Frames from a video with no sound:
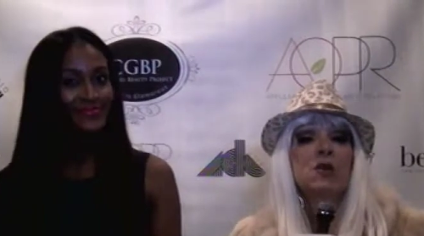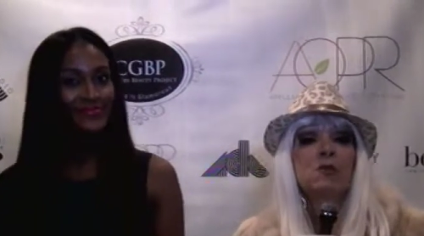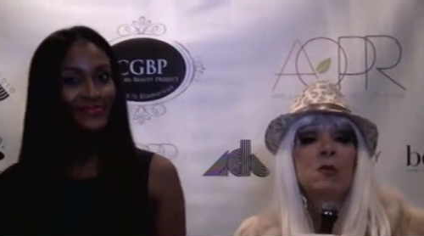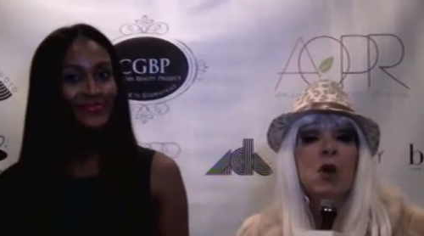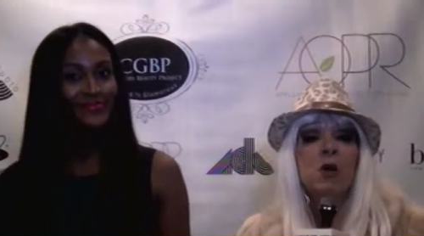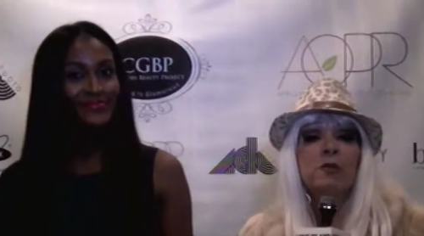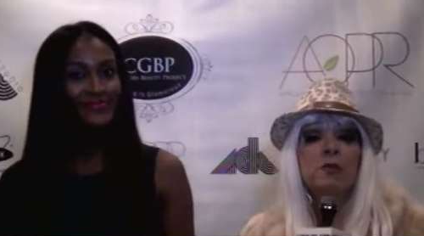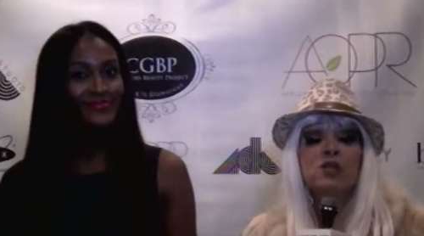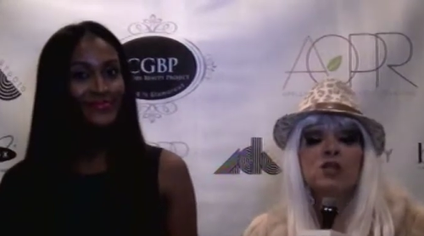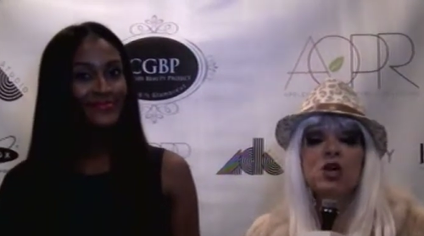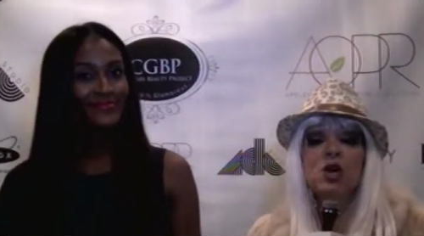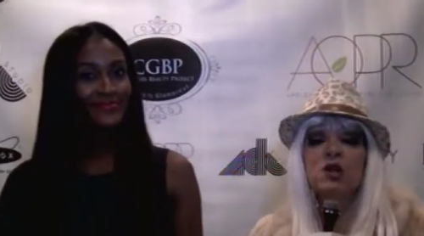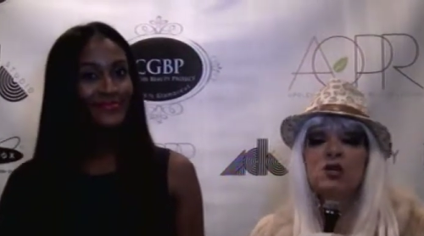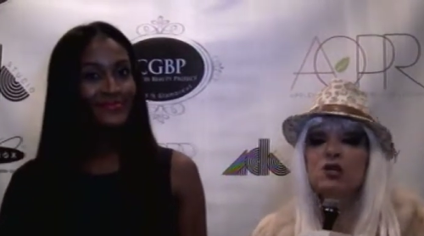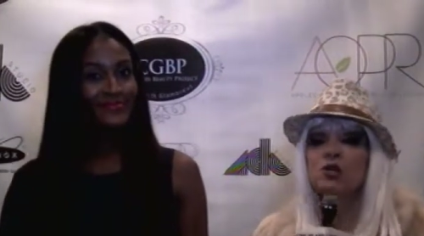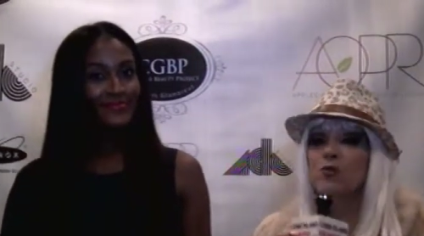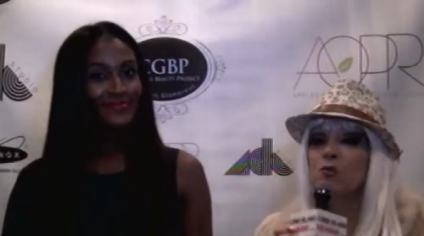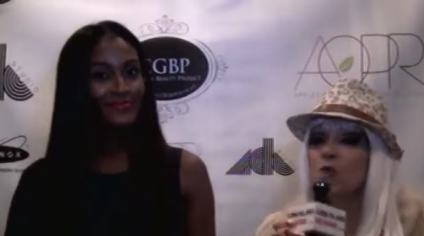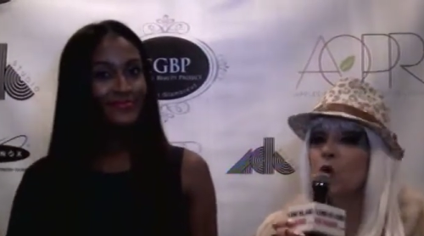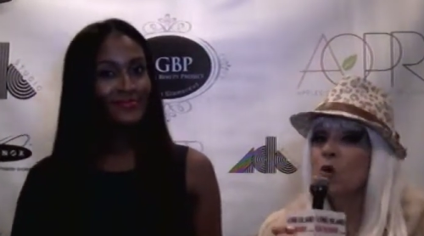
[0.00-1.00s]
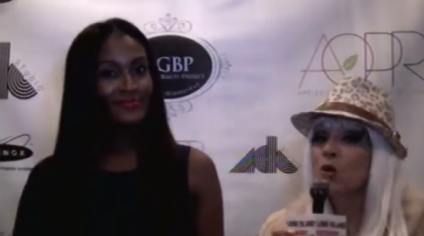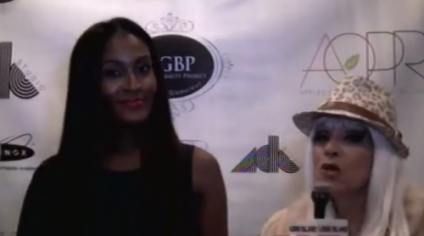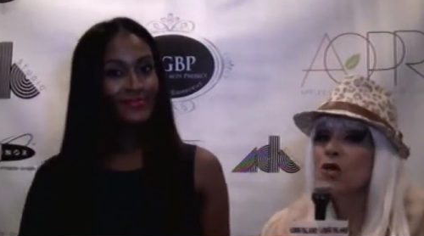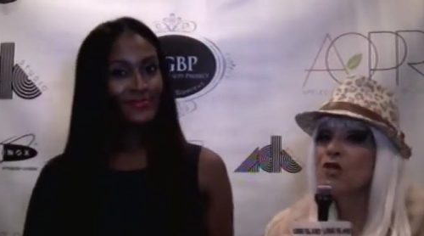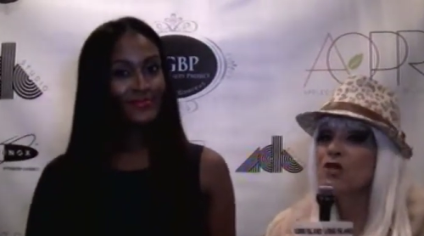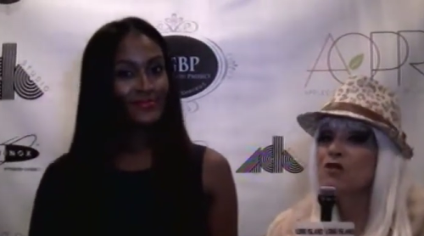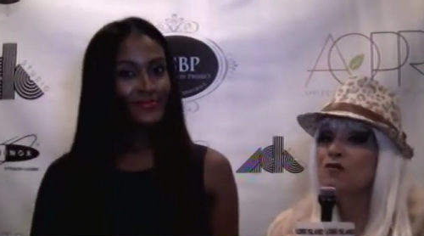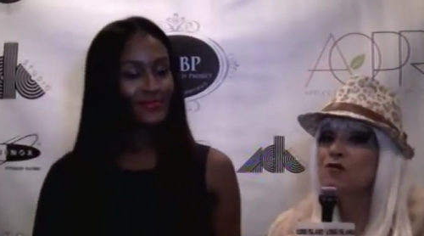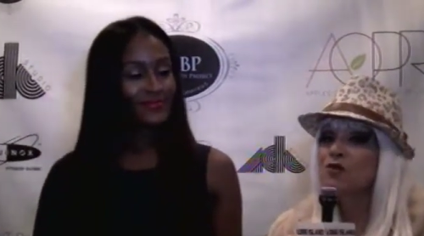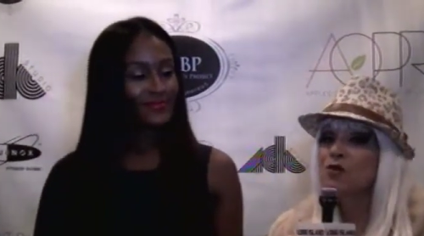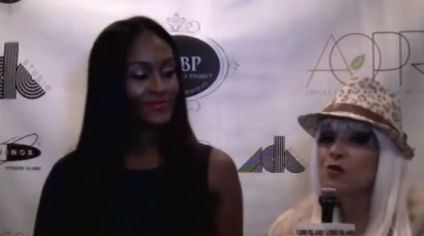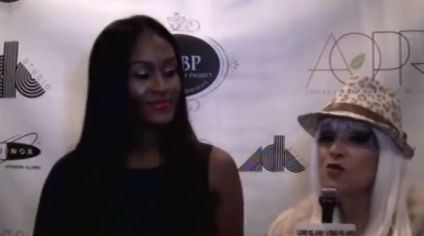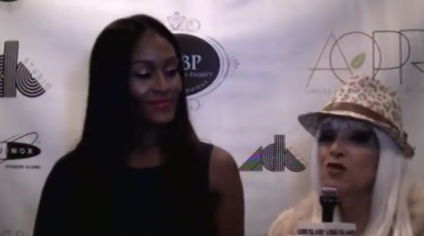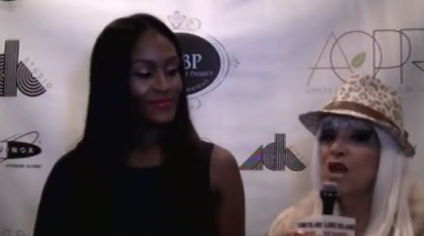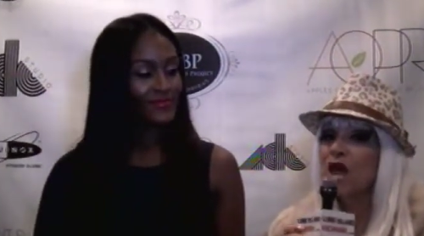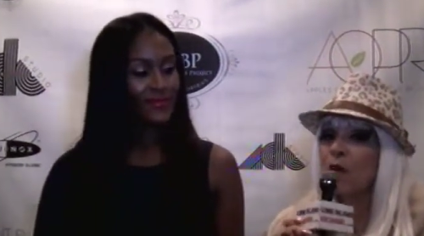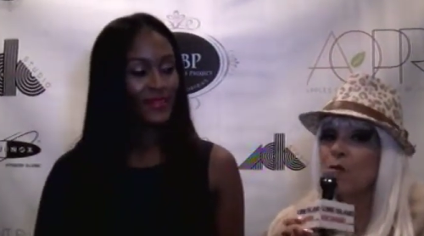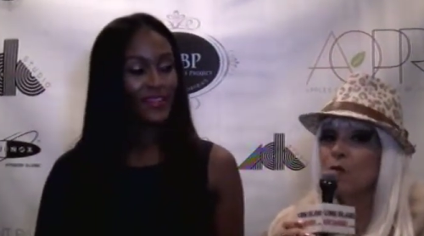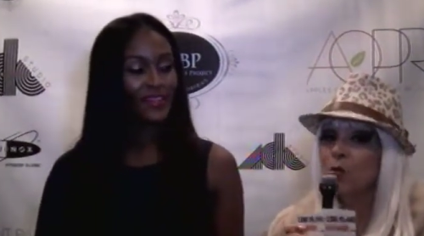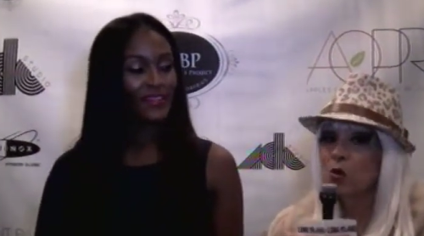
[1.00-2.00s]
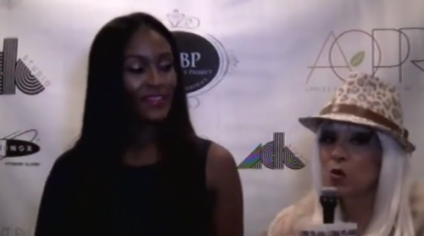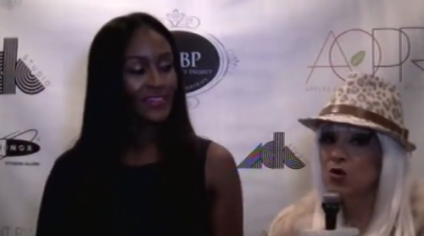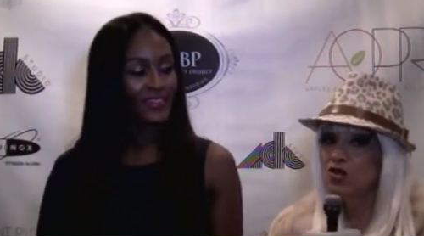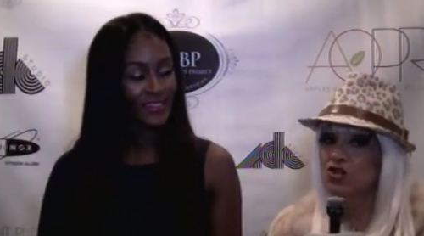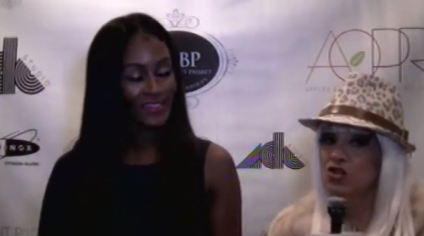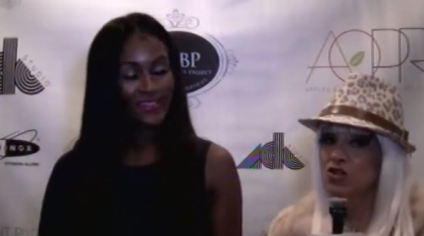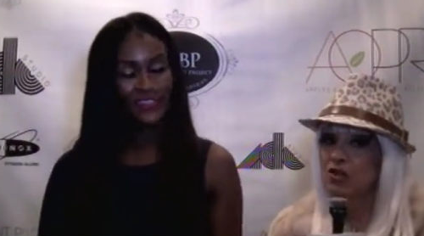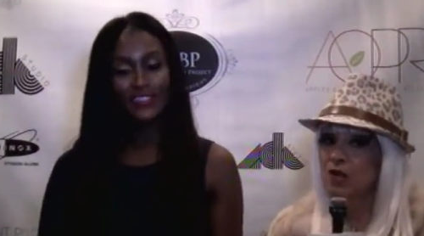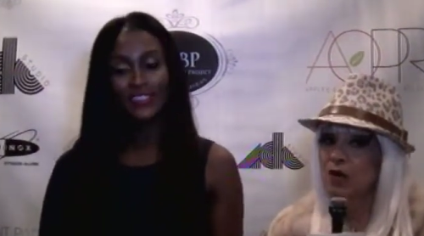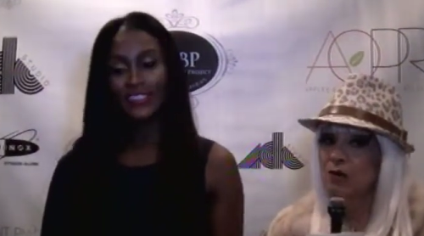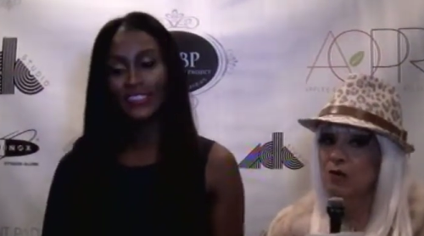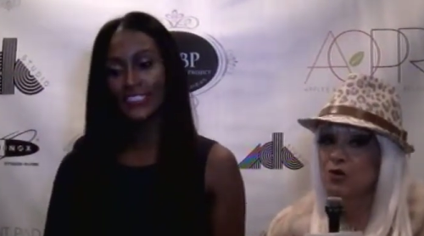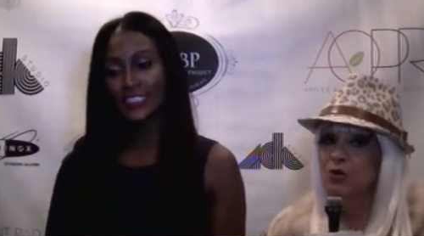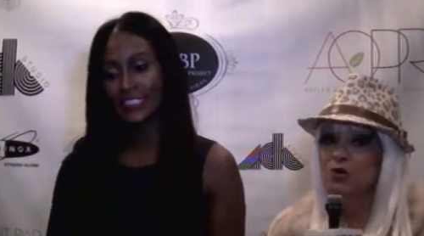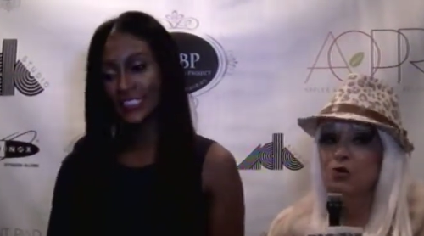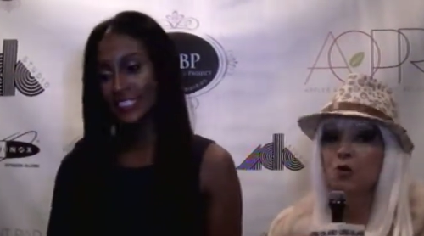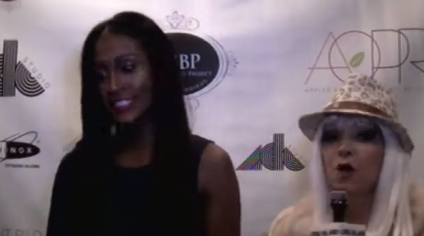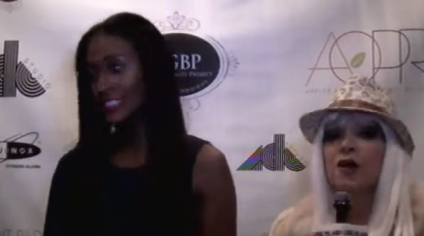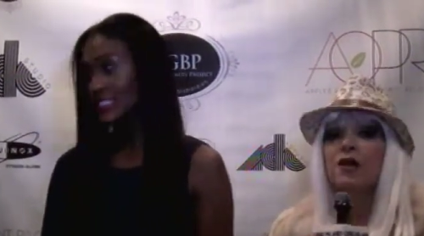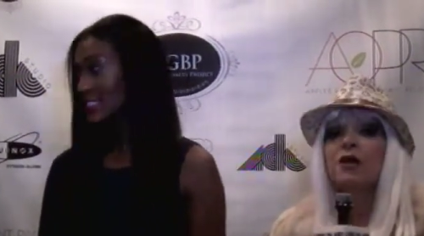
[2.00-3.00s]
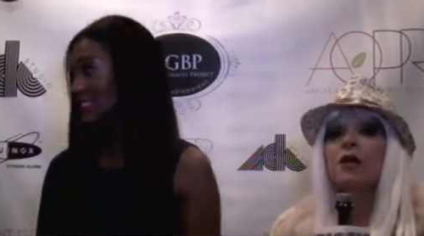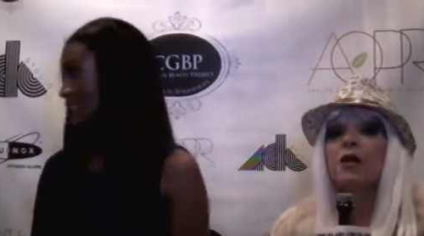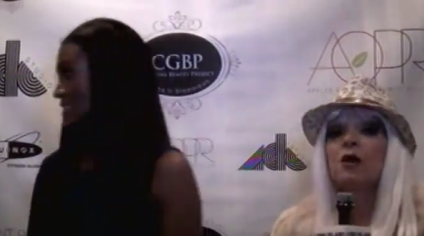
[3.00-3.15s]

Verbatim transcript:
Speaker 1: in a moment, darlings, with more interviews and more celebrities right